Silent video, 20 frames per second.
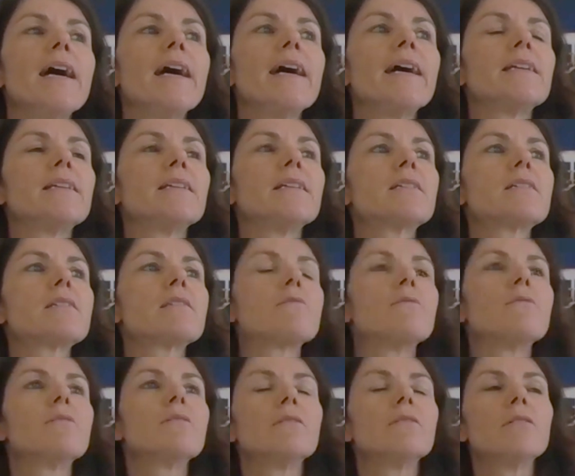And
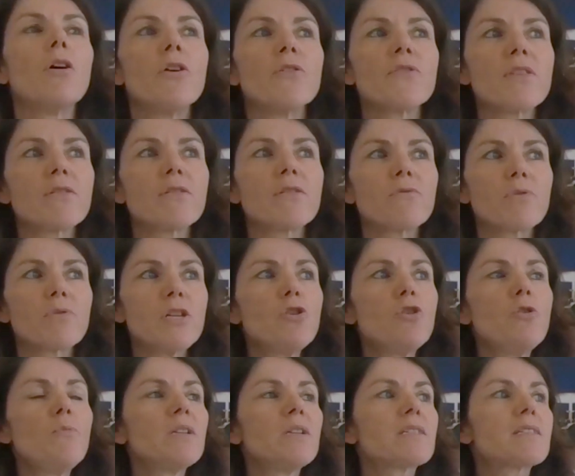on the
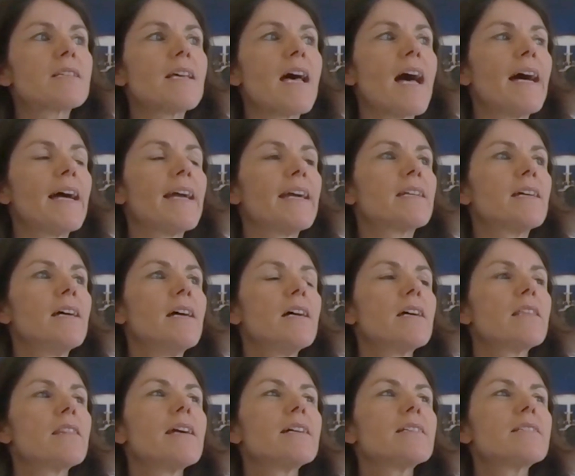renewable side,
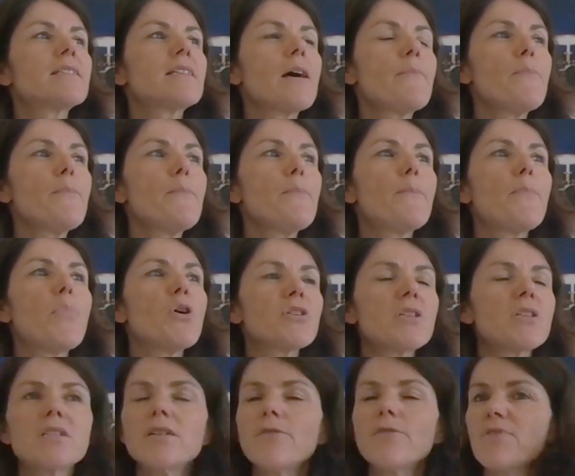there's some
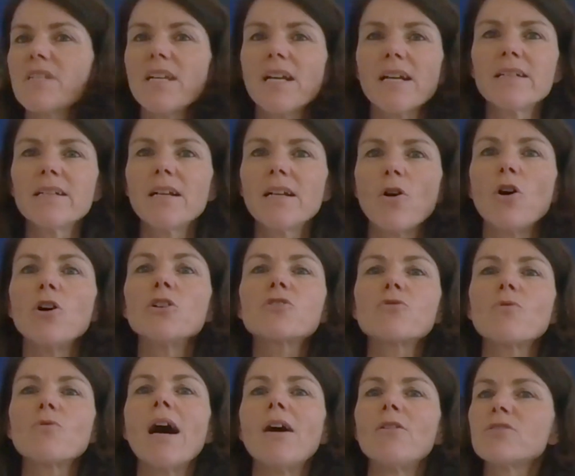positive signal
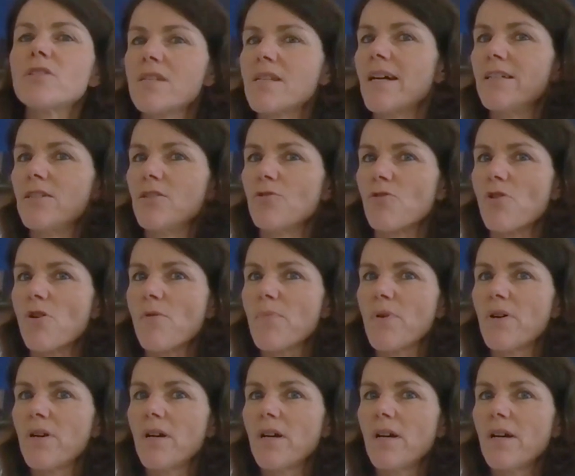also outside Europe.
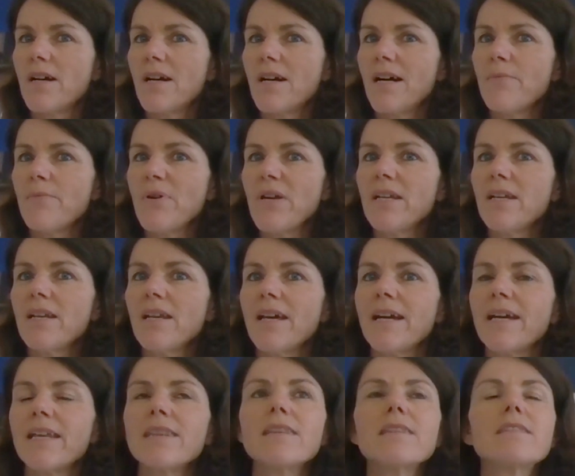I mean,
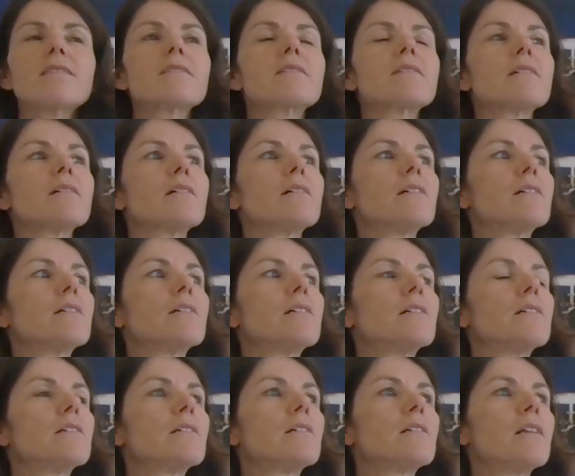and
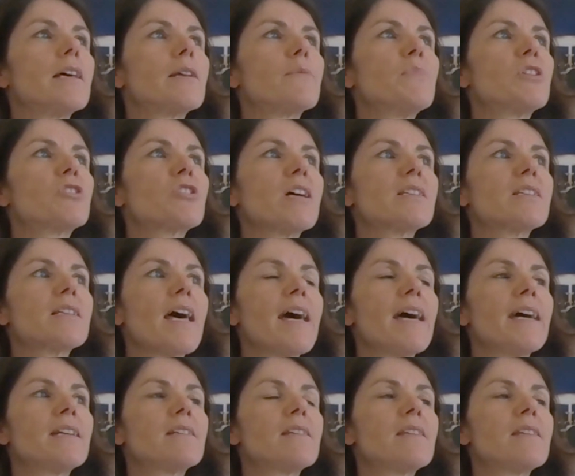let me just
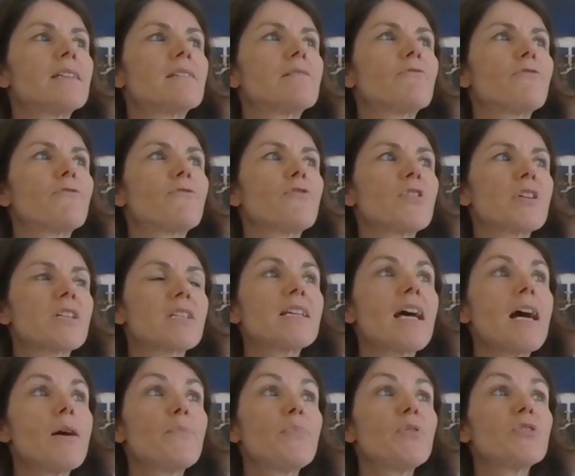add that, for
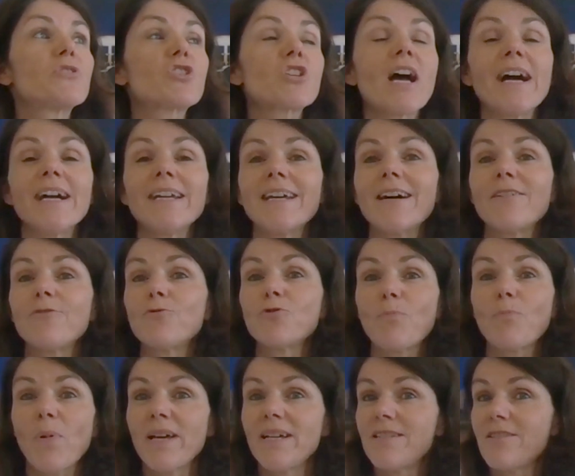example, China, who
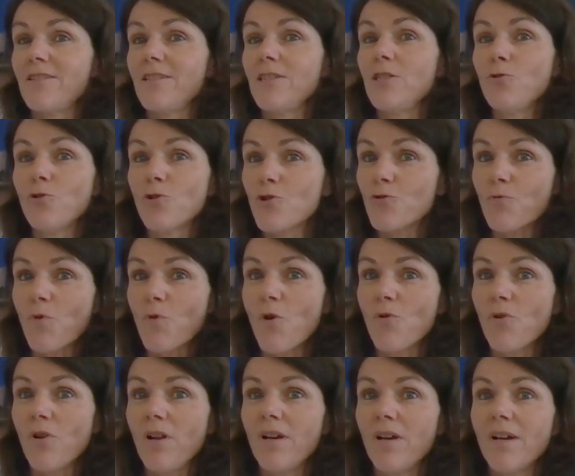plays a huge
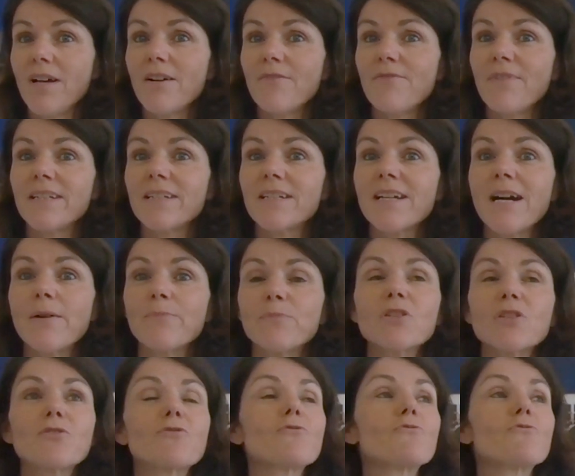role when it
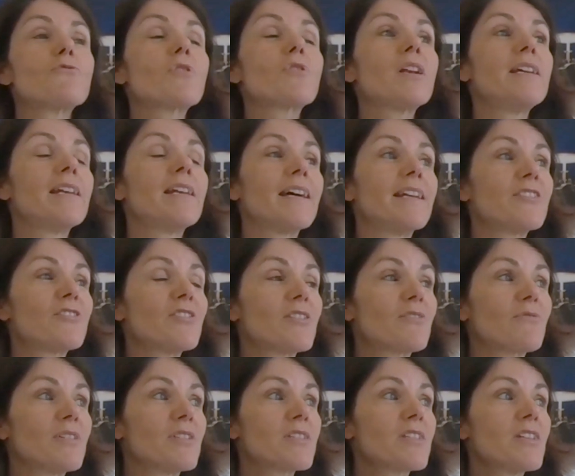comes to clean energy
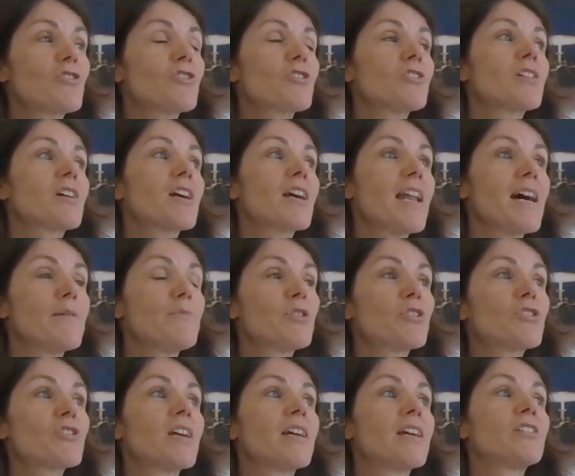transition, climate
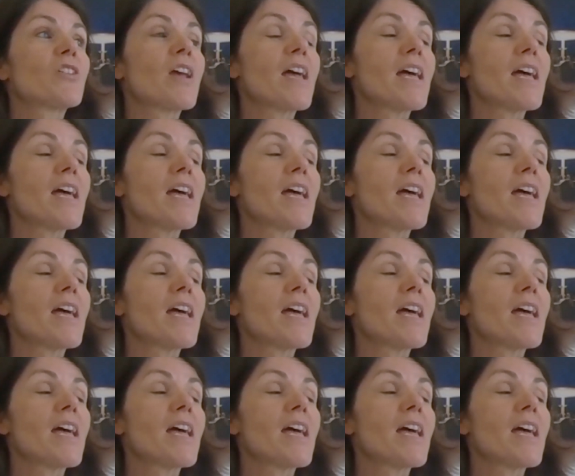change,